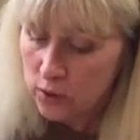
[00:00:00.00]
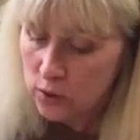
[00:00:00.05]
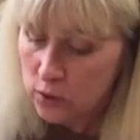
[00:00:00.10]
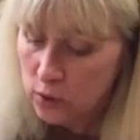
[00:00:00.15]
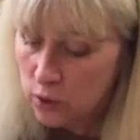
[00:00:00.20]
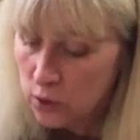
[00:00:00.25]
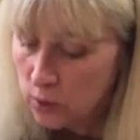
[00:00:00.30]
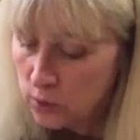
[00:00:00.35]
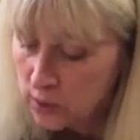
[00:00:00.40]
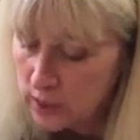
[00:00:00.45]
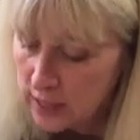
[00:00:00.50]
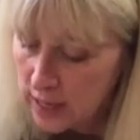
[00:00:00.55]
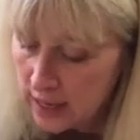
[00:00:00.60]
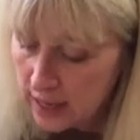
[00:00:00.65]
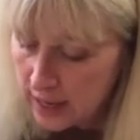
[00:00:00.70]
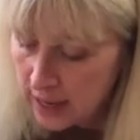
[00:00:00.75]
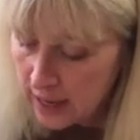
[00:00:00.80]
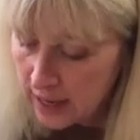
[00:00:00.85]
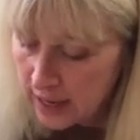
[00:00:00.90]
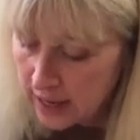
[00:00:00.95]
Tuesday
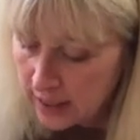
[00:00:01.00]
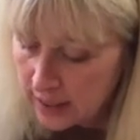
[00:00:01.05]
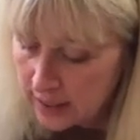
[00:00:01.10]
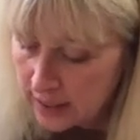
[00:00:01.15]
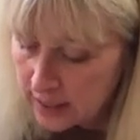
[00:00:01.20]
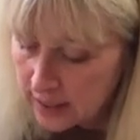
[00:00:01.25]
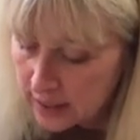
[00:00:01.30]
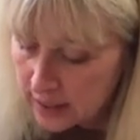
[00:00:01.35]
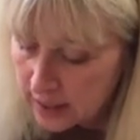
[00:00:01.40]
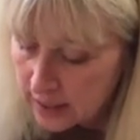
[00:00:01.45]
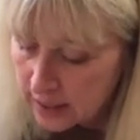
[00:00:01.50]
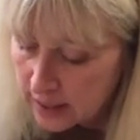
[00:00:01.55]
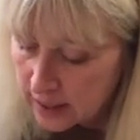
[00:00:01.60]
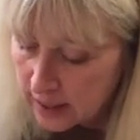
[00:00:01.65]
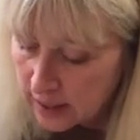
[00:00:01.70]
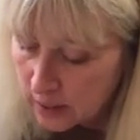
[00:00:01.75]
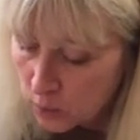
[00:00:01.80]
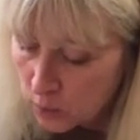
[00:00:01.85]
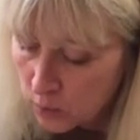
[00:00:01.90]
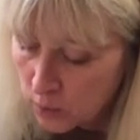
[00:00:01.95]
night
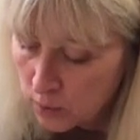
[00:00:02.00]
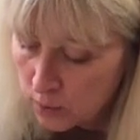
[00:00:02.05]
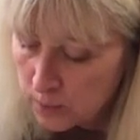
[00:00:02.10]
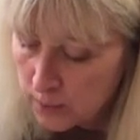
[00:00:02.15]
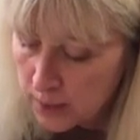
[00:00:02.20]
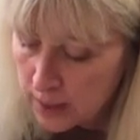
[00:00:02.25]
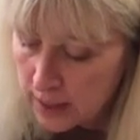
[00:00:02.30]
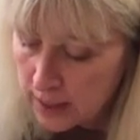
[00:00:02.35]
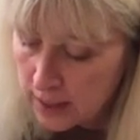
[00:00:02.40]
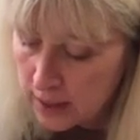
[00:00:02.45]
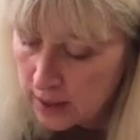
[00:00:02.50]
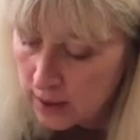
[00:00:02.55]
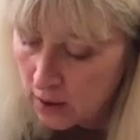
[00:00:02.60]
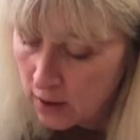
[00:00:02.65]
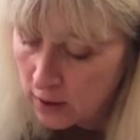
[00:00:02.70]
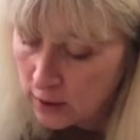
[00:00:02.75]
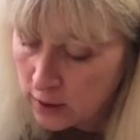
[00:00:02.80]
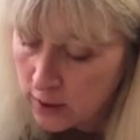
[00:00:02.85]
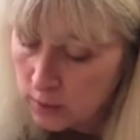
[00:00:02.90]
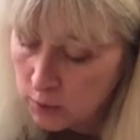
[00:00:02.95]
will be
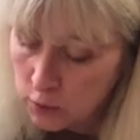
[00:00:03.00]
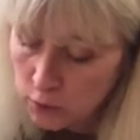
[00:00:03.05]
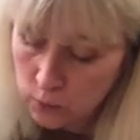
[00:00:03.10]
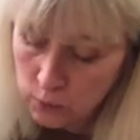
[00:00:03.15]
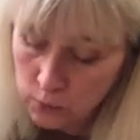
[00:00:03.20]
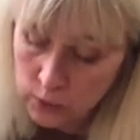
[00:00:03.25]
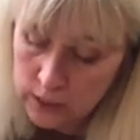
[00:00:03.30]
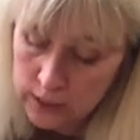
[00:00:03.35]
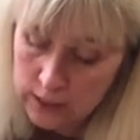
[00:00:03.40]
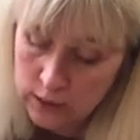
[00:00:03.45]
Art Tip Tools